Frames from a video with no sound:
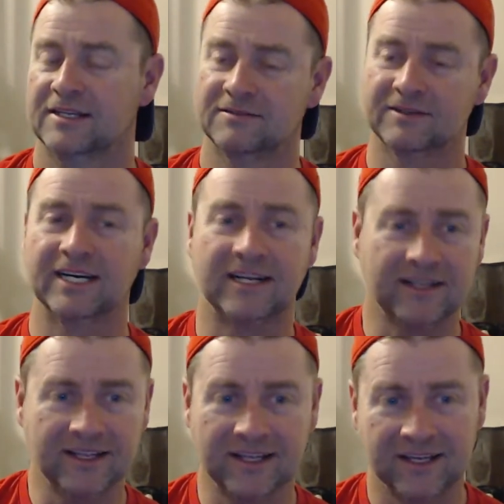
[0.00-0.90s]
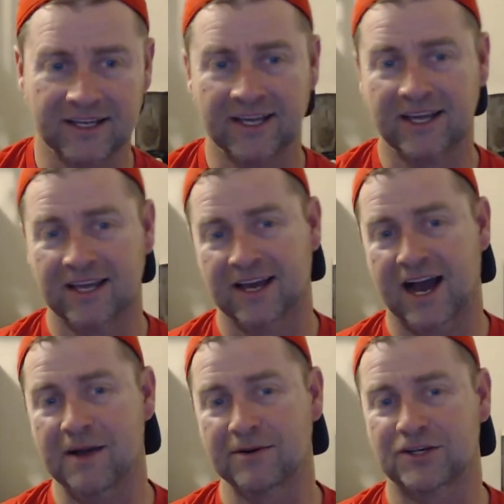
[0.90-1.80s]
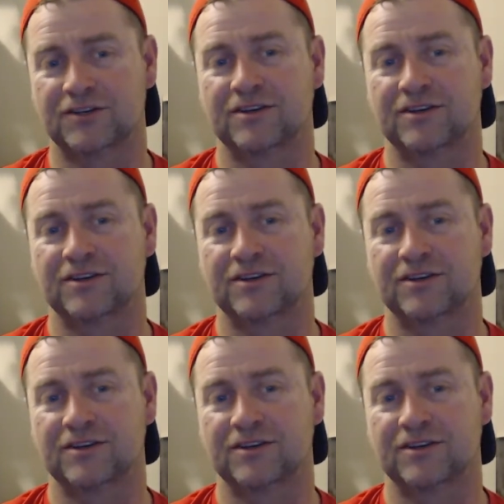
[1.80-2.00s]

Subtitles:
Well, I would,